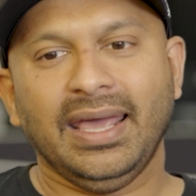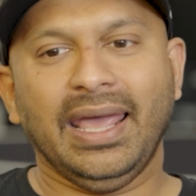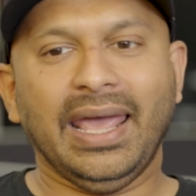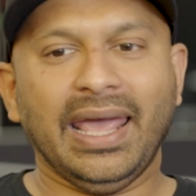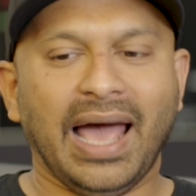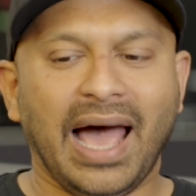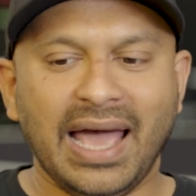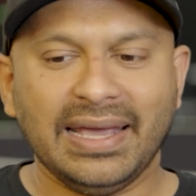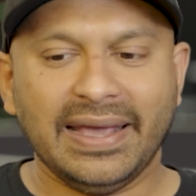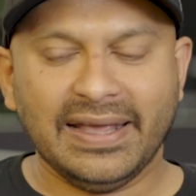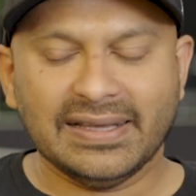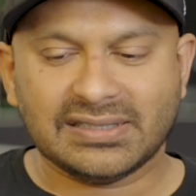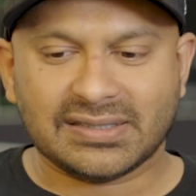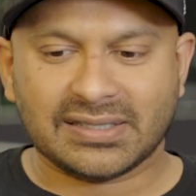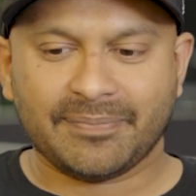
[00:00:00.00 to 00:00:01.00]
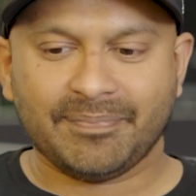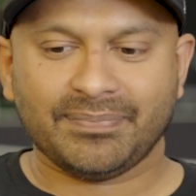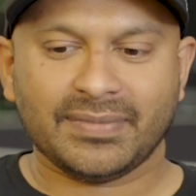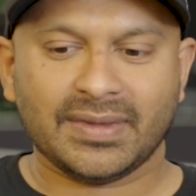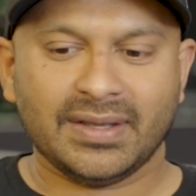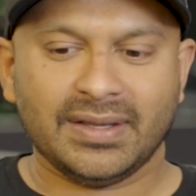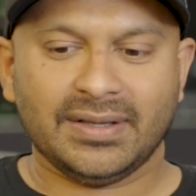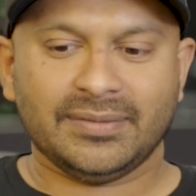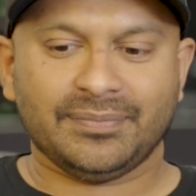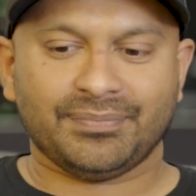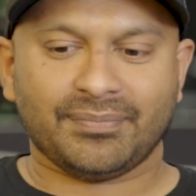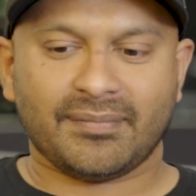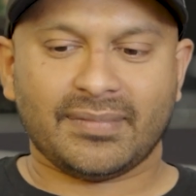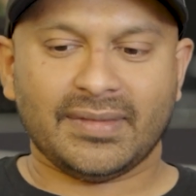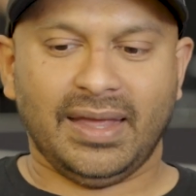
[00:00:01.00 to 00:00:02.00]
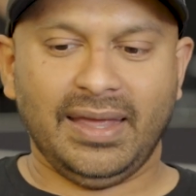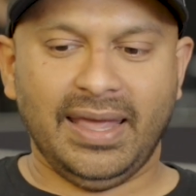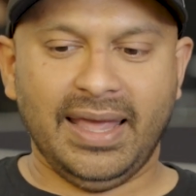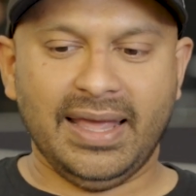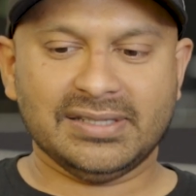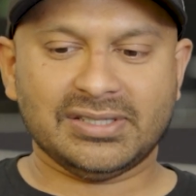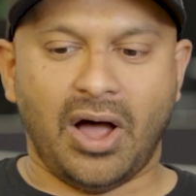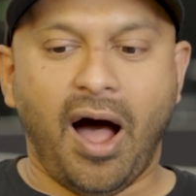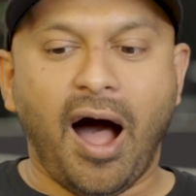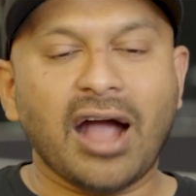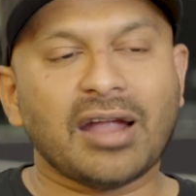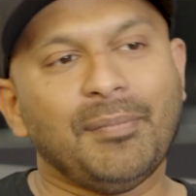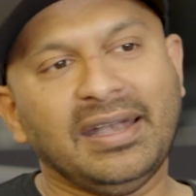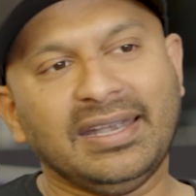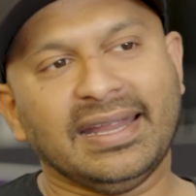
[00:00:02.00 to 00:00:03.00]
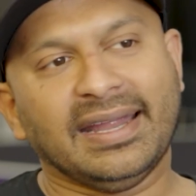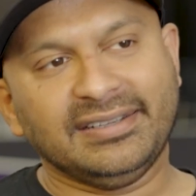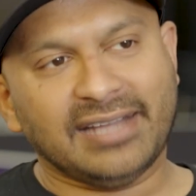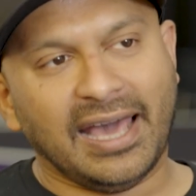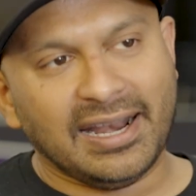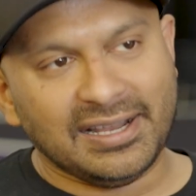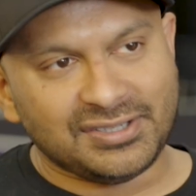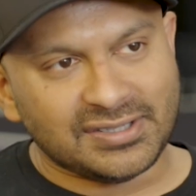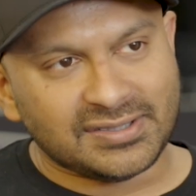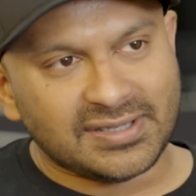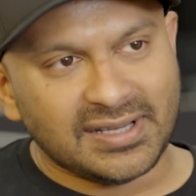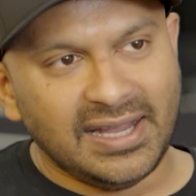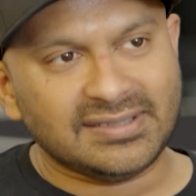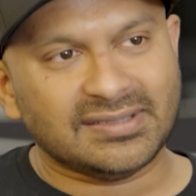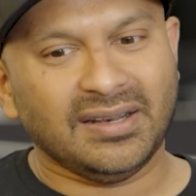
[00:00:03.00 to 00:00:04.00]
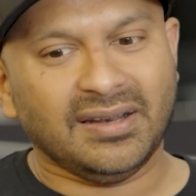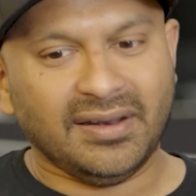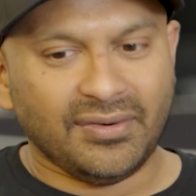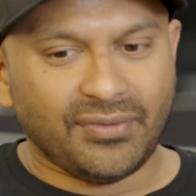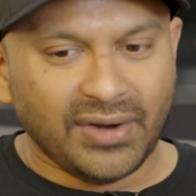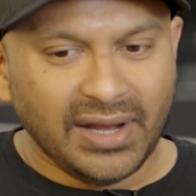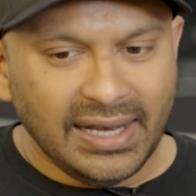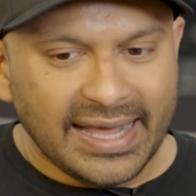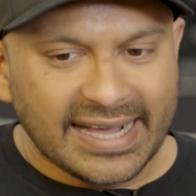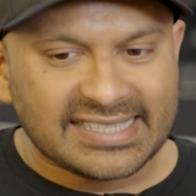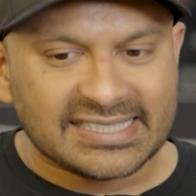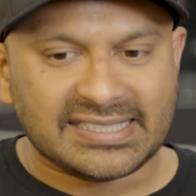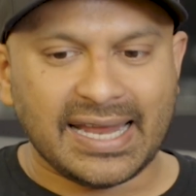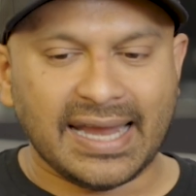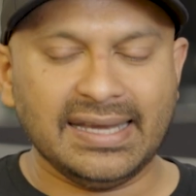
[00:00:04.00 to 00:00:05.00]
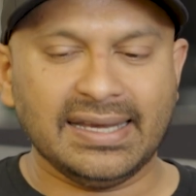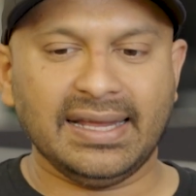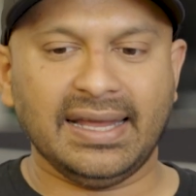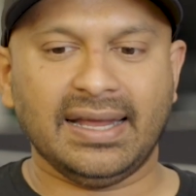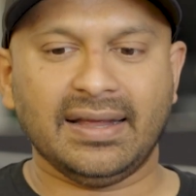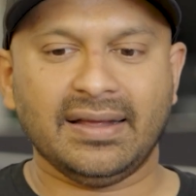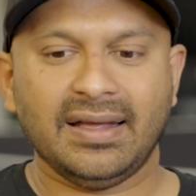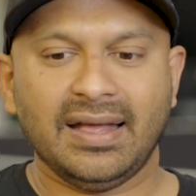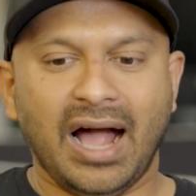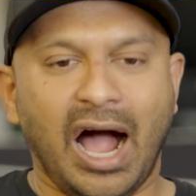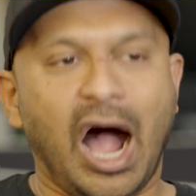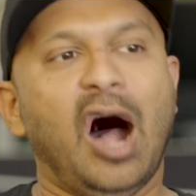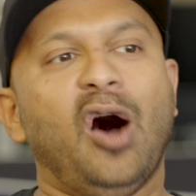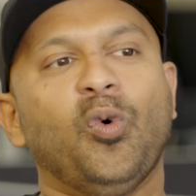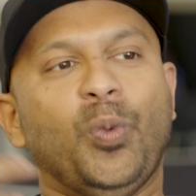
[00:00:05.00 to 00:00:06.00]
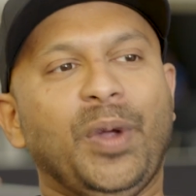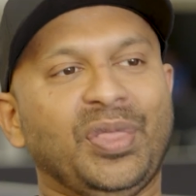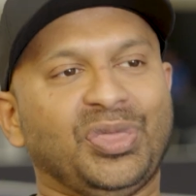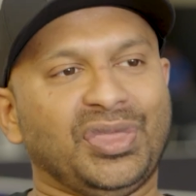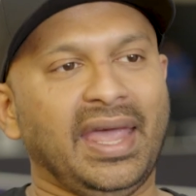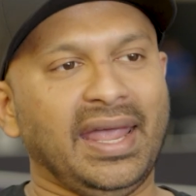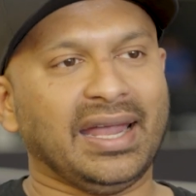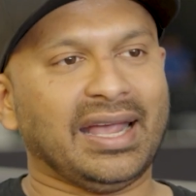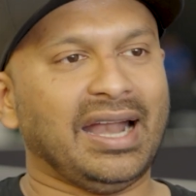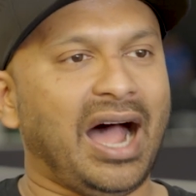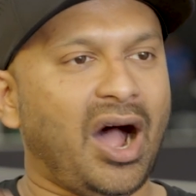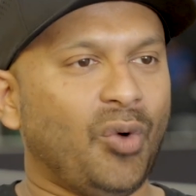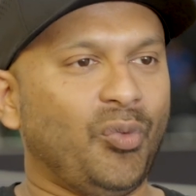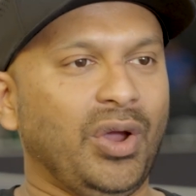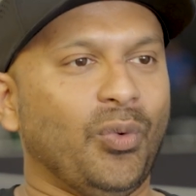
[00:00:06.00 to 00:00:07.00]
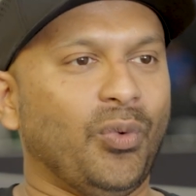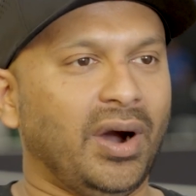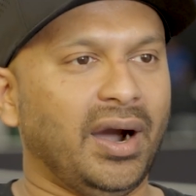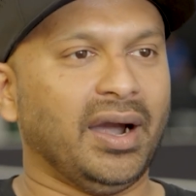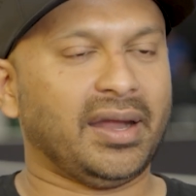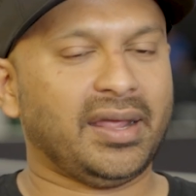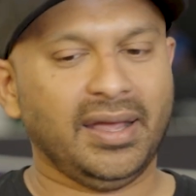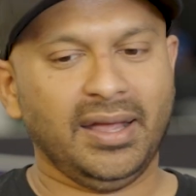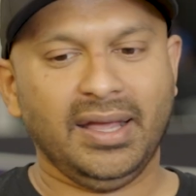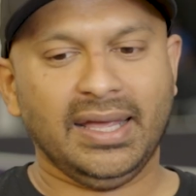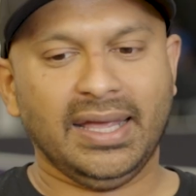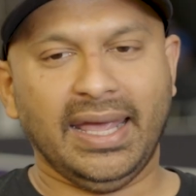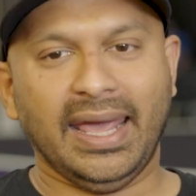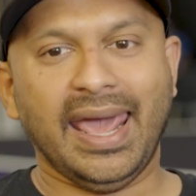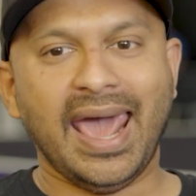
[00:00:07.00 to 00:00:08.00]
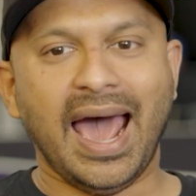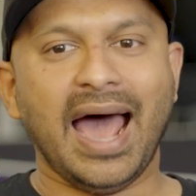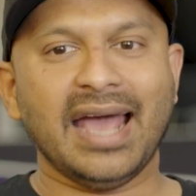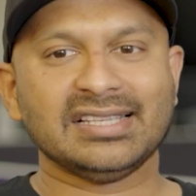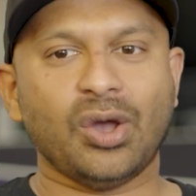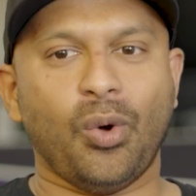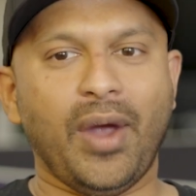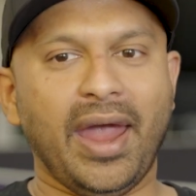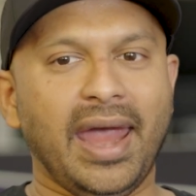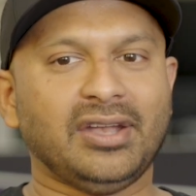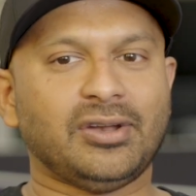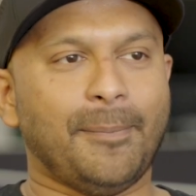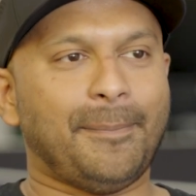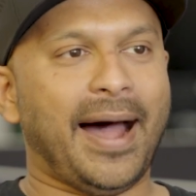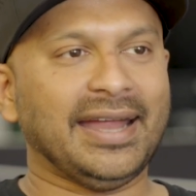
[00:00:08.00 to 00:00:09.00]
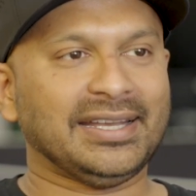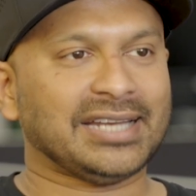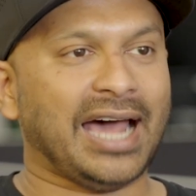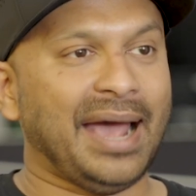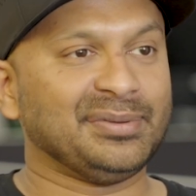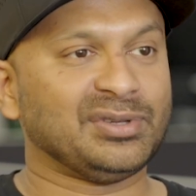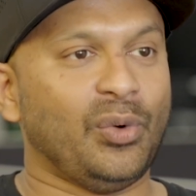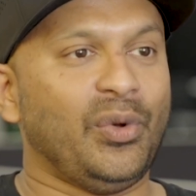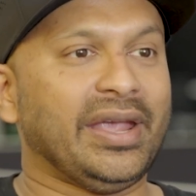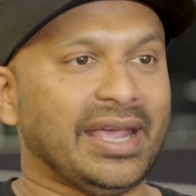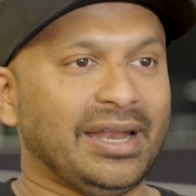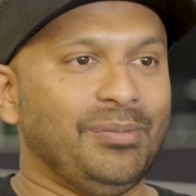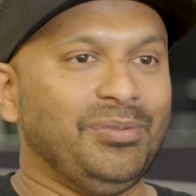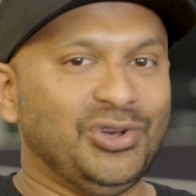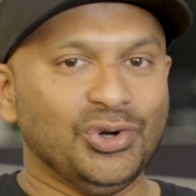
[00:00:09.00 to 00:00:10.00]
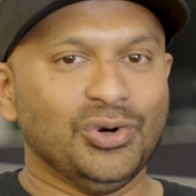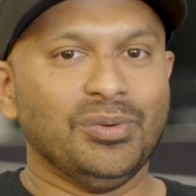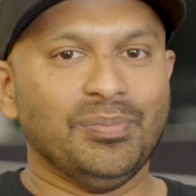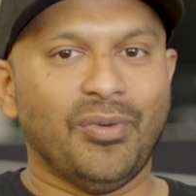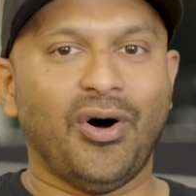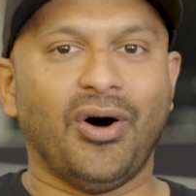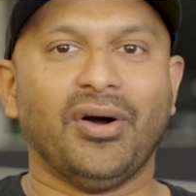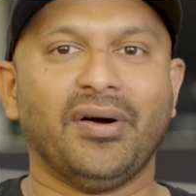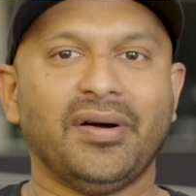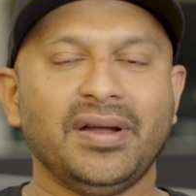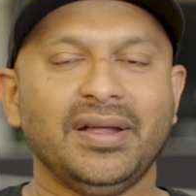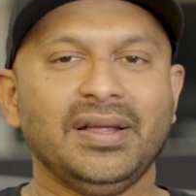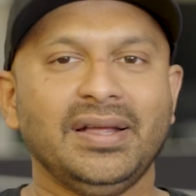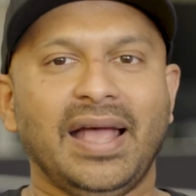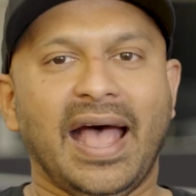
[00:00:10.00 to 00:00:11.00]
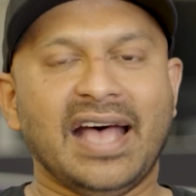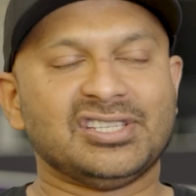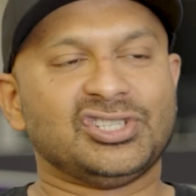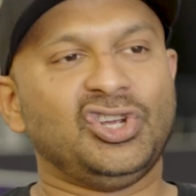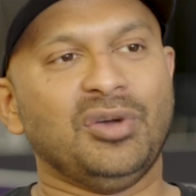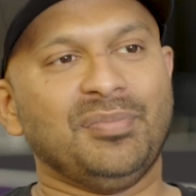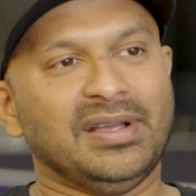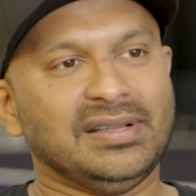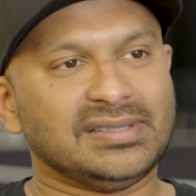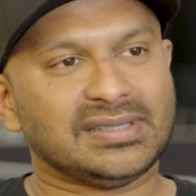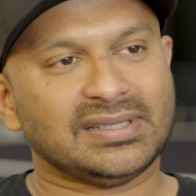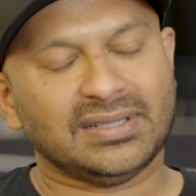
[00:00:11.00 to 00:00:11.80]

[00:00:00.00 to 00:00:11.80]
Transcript: AI is augmenting intelligence, is really extending how we think and how we work. AI is a way to buy time so we can do more as humans,